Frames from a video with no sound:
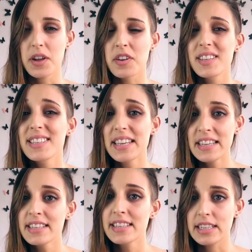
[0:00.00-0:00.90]
are
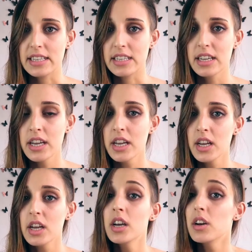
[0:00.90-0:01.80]
tinted
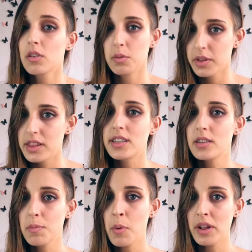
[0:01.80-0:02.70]
with
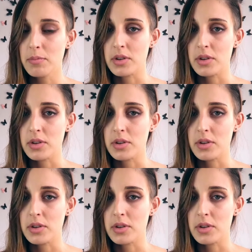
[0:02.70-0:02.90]
disappointment.